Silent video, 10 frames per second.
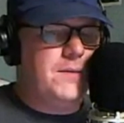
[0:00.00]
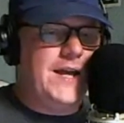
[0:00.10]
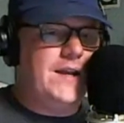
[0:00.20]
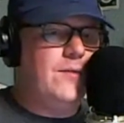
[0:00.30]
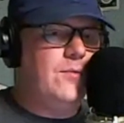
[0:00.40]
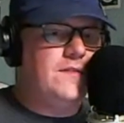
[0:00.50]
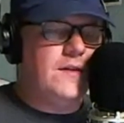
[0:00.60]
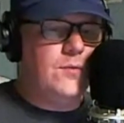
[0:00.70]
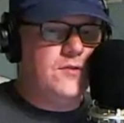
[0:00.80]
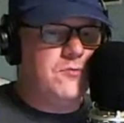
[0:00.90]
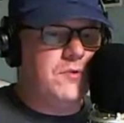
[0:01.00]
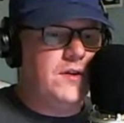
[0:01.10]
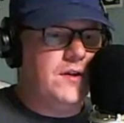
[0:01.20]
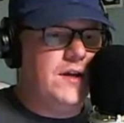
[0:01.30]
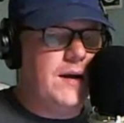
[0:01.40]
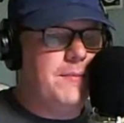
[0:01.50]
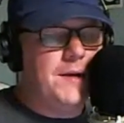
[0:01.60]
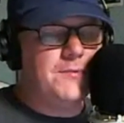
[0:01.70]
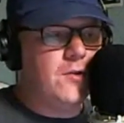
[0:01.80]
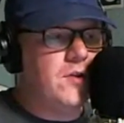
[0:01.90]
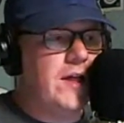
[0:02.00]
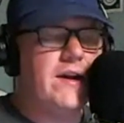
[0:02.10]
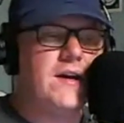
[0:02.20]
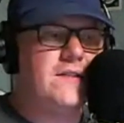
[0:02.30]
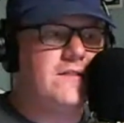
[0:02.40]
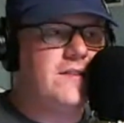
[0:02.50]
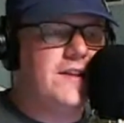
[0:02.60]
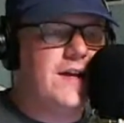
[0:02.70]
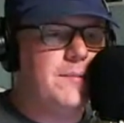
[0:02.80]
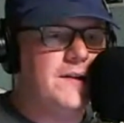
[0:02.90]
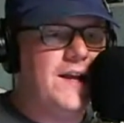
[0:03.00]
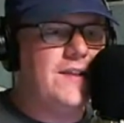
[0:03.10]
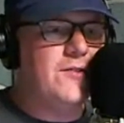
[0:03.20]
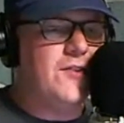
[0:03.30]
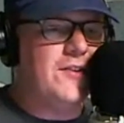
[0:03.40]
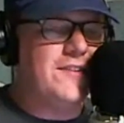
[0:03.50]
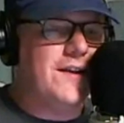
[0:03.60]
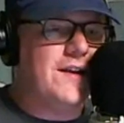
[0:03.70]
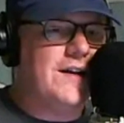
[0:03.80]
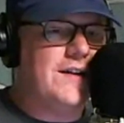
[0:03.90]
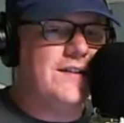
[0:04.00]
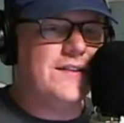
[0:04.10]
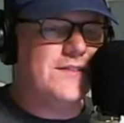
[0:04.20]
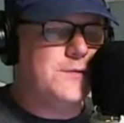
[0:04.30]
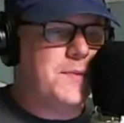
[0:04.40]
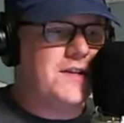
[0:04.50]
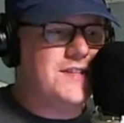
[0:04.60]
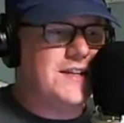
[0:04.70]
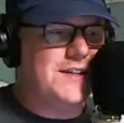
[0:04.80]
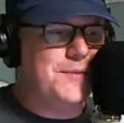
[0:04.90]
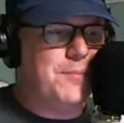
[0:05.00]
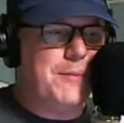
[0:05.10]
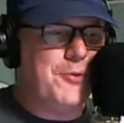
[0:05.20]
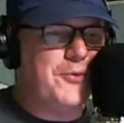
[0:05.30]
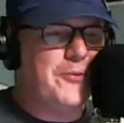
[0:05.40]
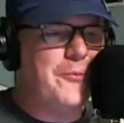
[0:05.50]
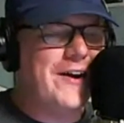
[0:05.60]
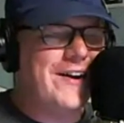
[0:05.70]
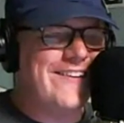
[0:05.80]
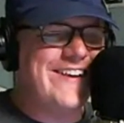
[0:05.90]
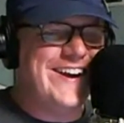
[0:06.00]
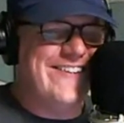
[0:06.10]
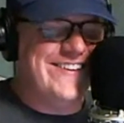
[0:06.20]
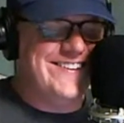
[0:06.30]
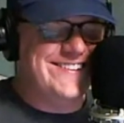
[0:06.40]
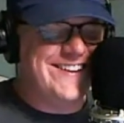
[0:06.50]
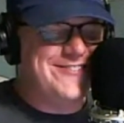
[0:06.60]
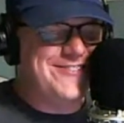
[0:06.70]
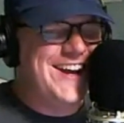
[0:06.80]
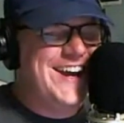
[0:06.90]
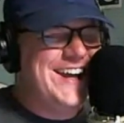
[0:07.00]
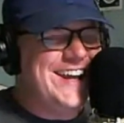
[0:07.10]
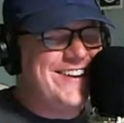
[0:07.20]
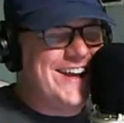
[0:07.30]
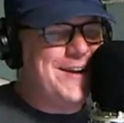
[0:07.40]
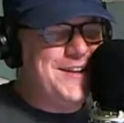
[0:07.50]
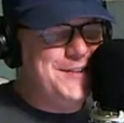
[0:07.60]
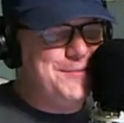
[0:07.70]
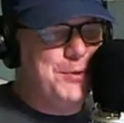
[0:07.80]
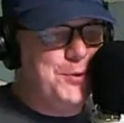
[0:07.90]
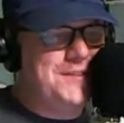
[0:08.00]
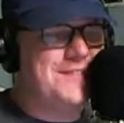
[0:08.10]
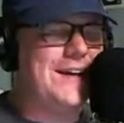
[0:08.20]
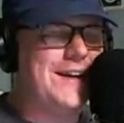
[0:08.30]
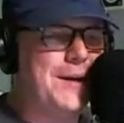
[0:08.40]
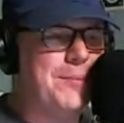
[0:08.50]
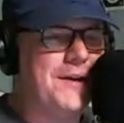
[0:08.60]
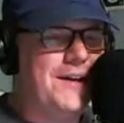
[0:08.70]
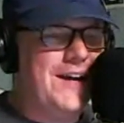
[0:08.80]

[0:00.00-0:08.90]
man, it was really. I'm so glad I got to see that. But yeah, there's all these conspiracy people walking around and stuff. They had these booths set up,